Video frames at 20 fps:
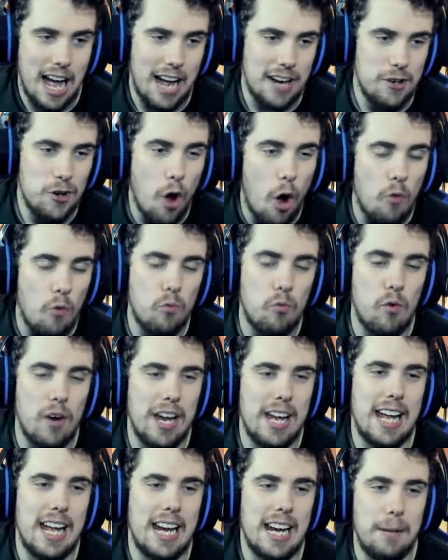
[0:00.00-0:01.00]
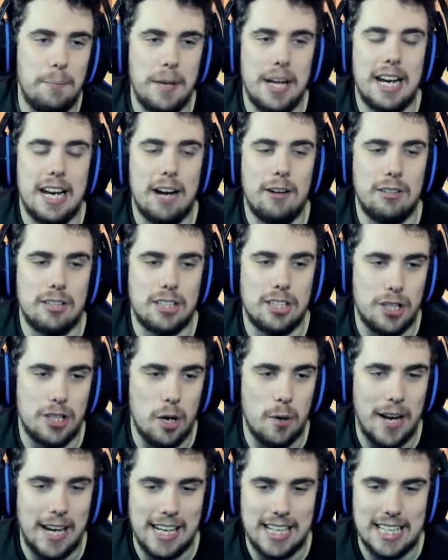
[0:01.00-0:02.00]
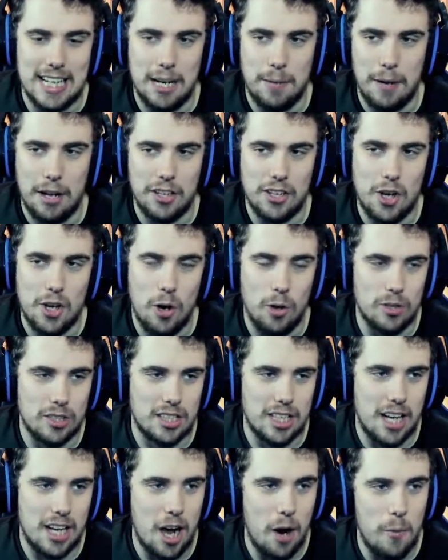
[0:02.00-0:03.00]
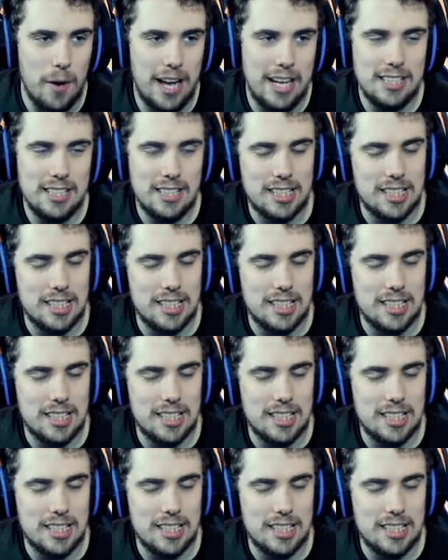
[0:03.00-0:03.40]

not really being able to do anything about the goals that go in.